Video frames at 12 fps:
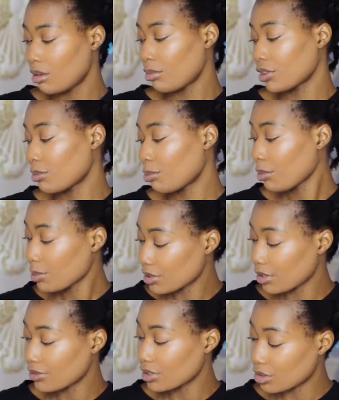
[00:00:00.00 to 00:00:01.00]
but the
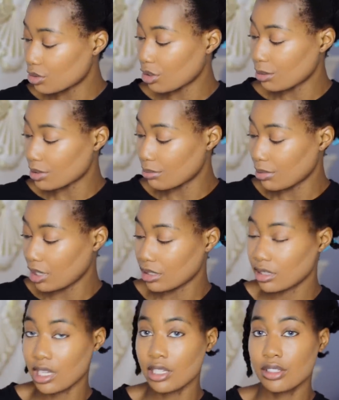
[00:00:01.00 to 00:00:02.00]
purpose of the description
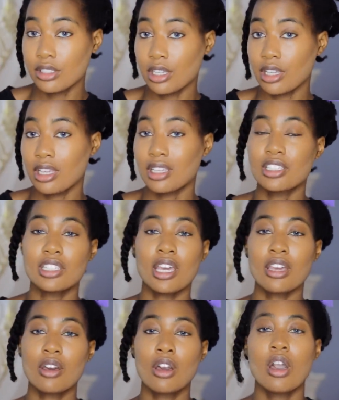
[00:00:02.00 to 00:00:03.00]
box is to
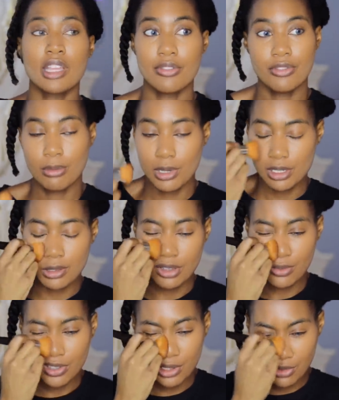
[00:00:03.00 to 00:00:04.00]
check the information in
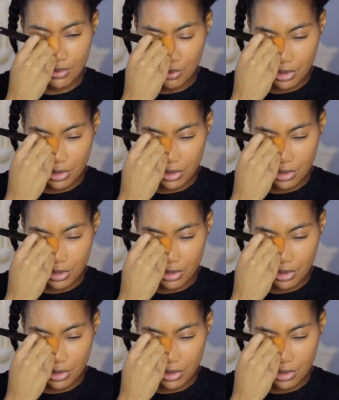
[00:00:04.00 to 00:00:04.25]
the video,